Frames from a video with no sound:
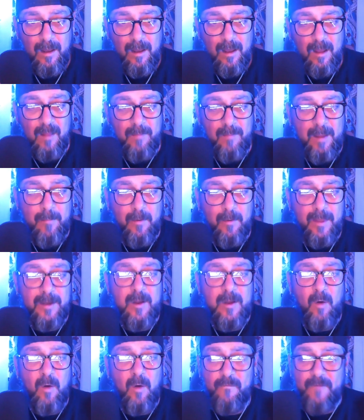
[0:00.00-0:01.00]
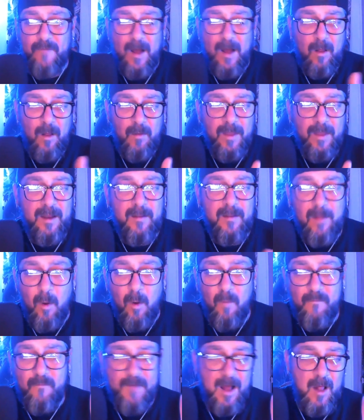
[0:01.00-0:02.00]
the people that don't follow that
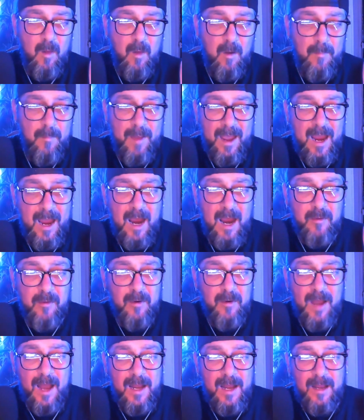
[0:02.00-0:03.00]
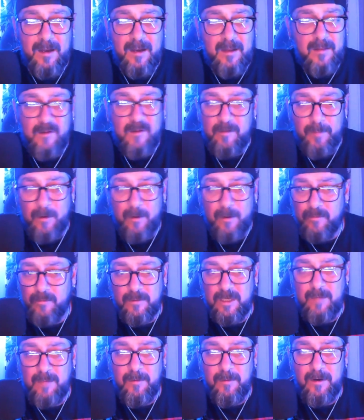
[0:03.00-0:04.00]
don't follow a path or not into the spiritual
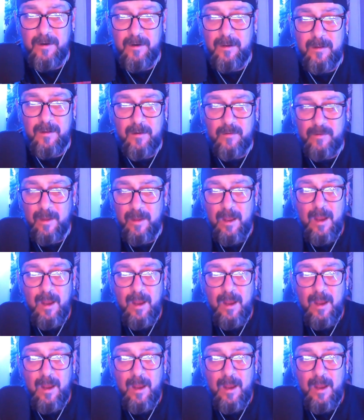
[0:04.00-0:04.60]
community. There's